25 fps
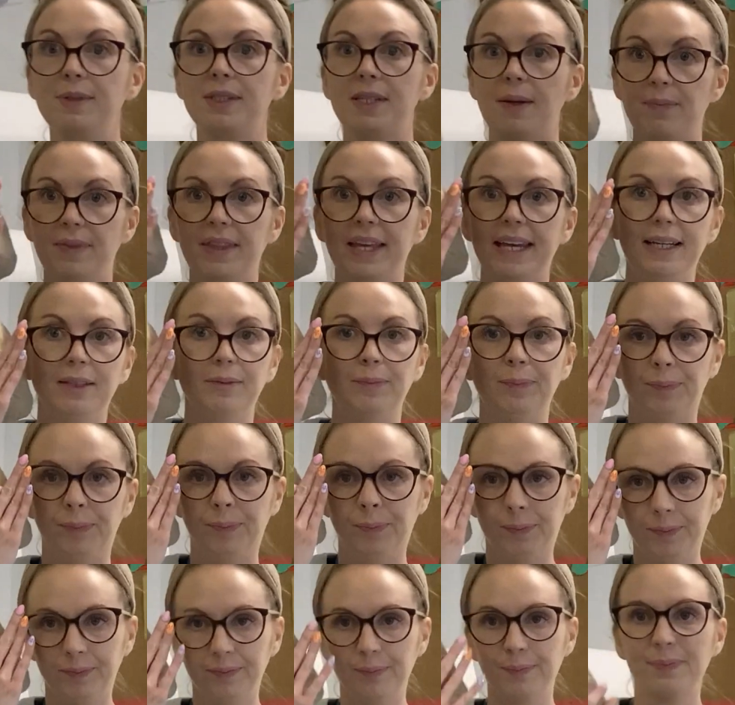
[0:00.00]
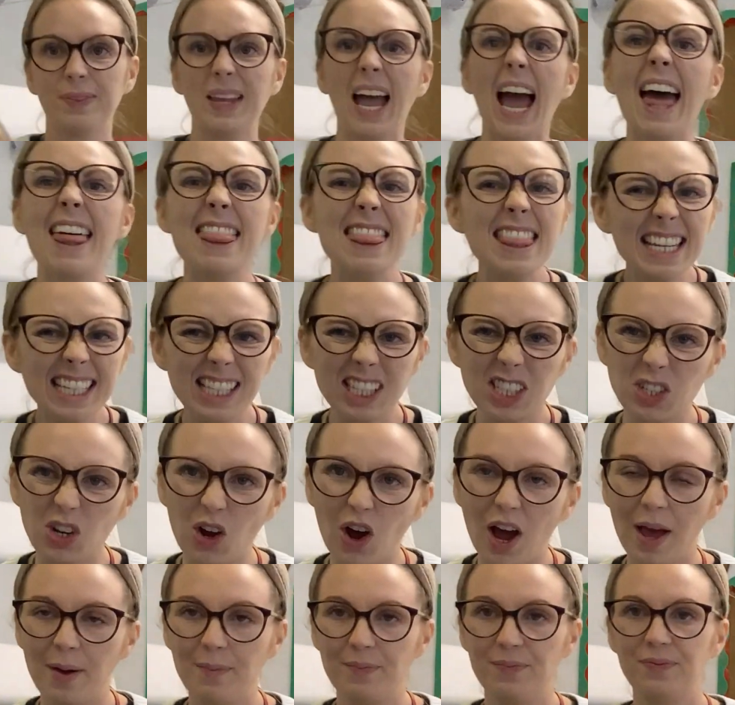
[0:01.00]
something. And this
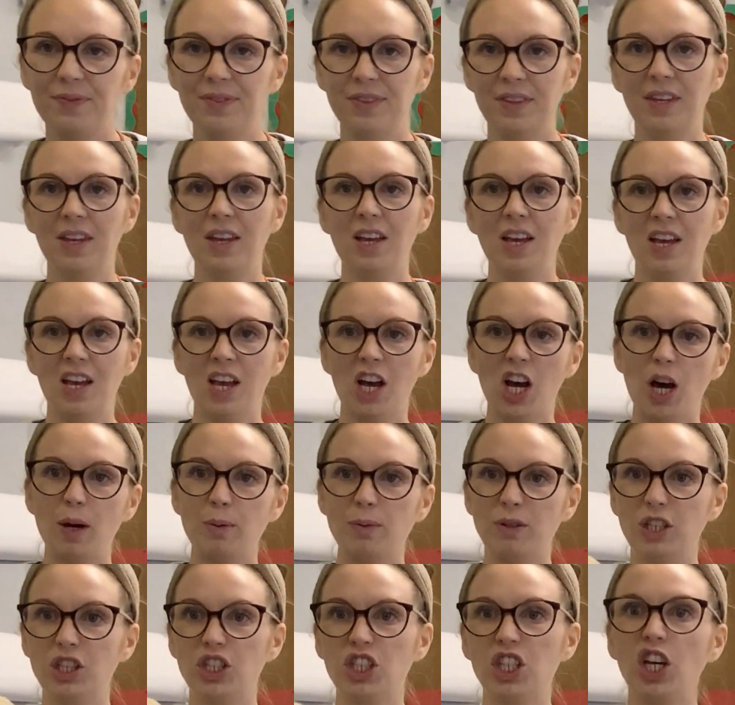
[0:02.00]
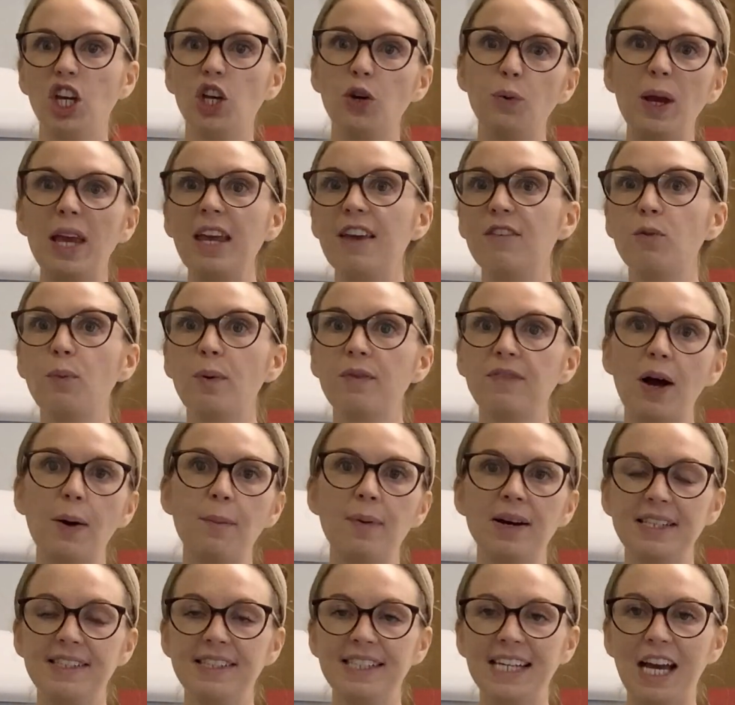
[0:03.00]
time, I'm going to show you even without
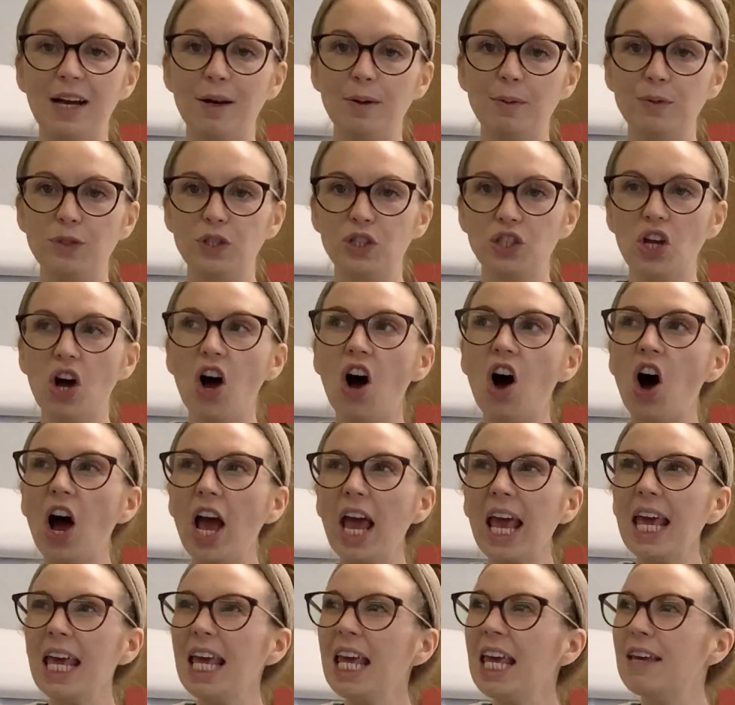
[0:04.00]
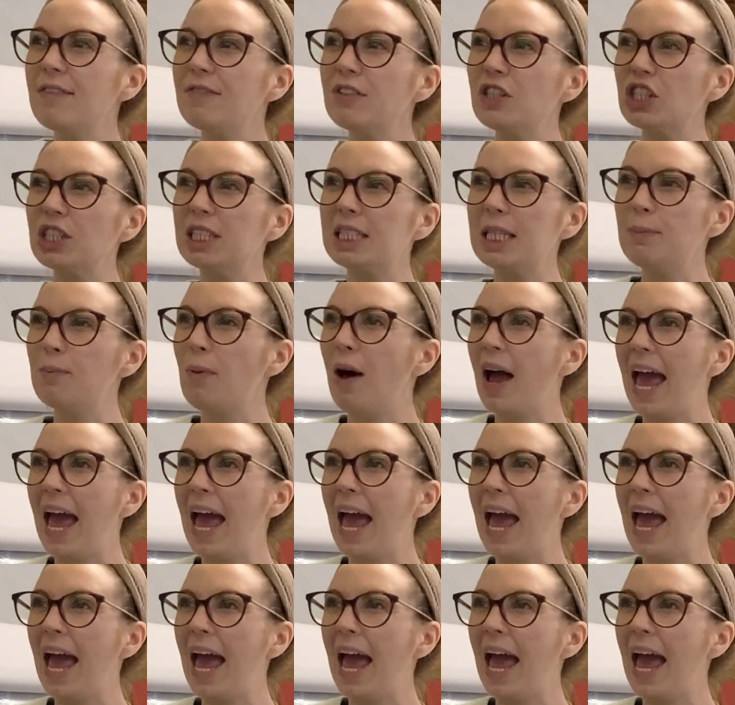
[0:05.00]
my scales. Because even just in my